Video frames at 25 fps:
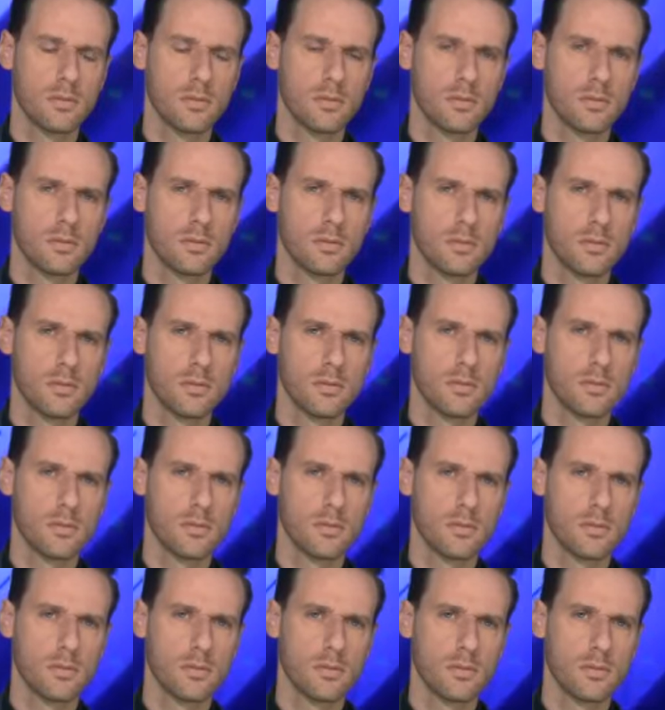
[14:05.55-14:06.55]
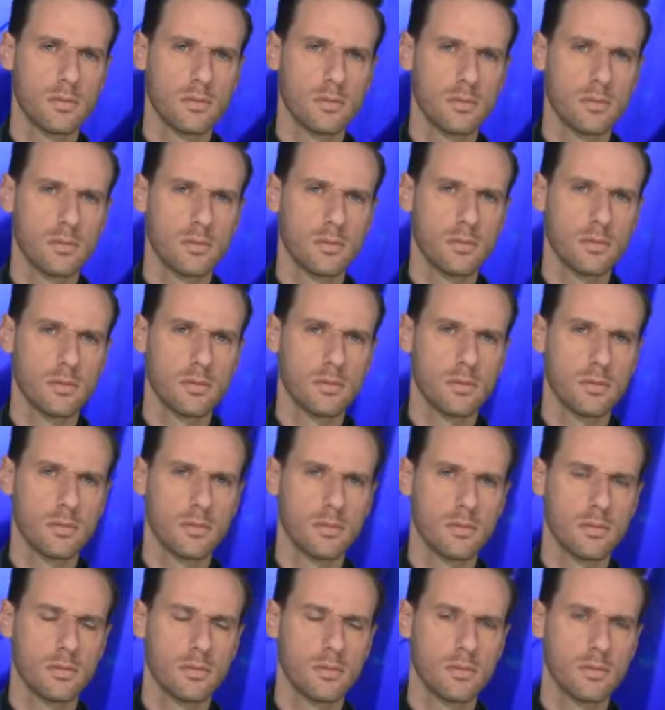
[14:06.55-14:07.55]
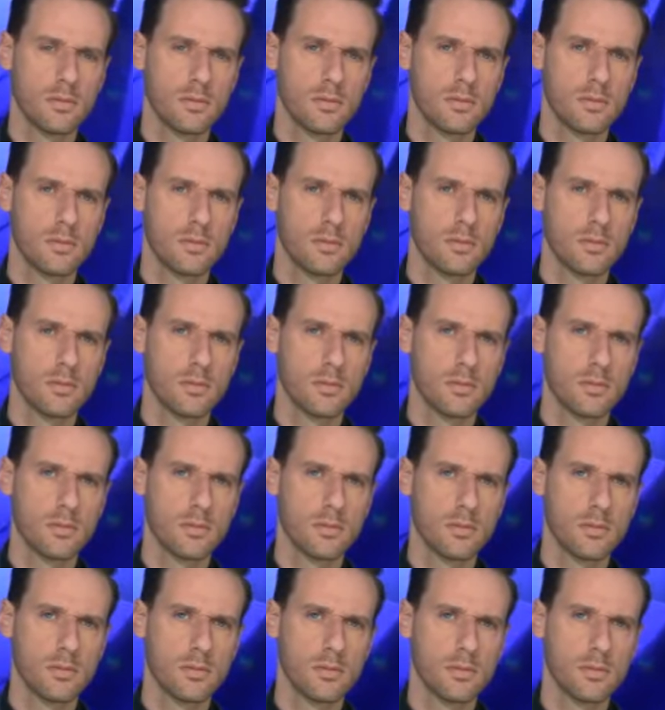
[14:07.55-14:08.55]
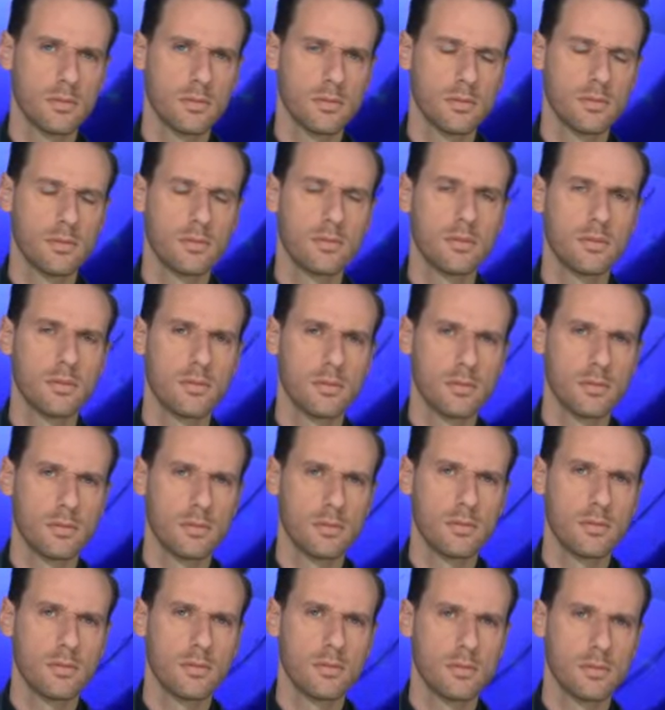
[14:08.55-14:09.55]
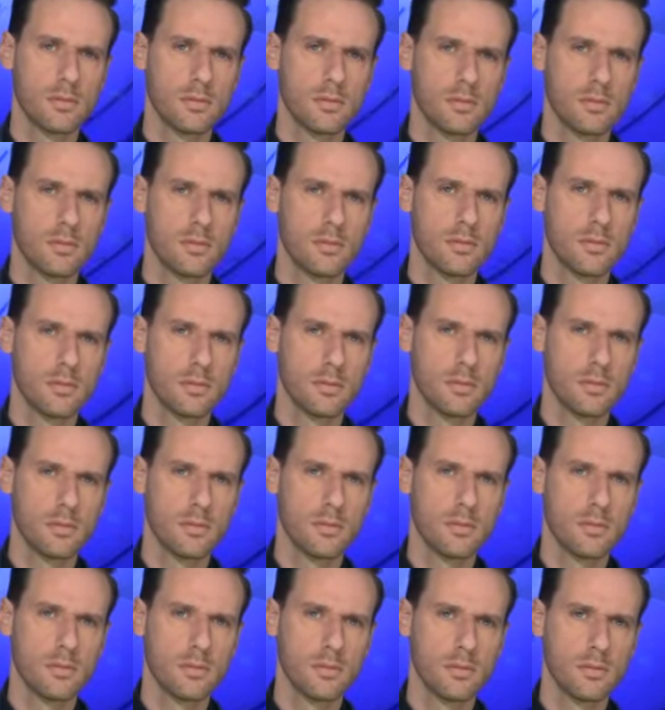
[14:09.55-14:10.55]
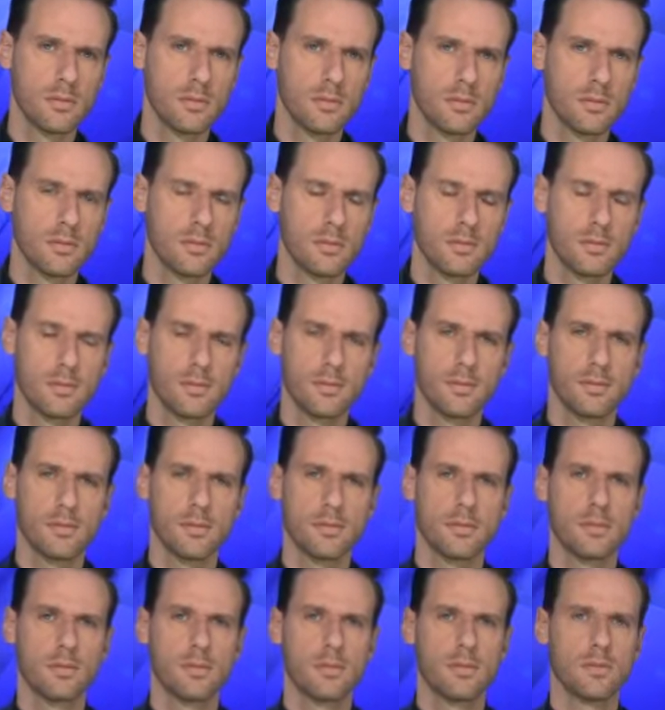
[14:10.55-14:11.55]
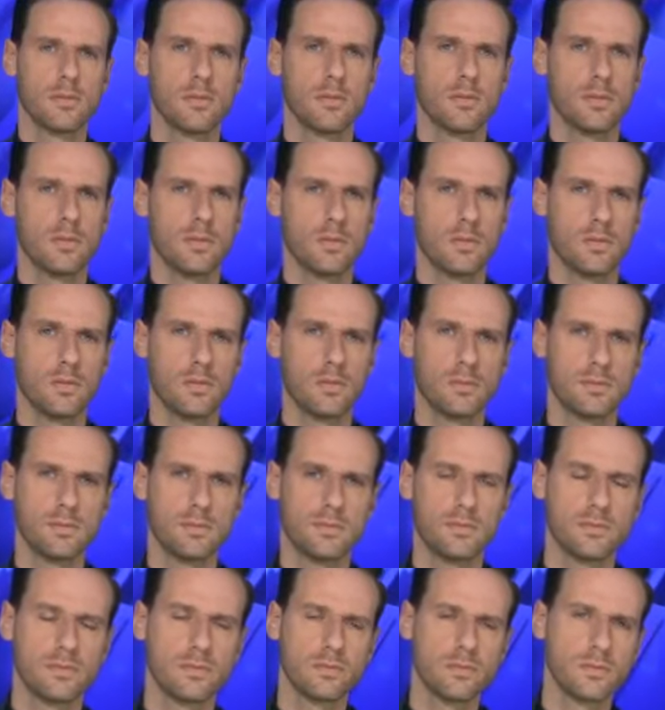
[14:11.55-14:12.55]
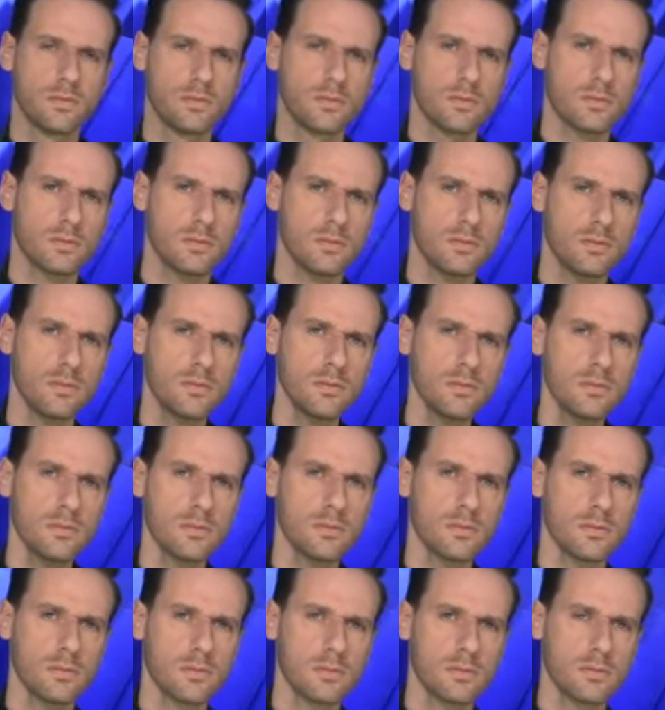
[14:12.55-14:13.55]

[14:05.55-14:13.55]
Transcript: (not speaking)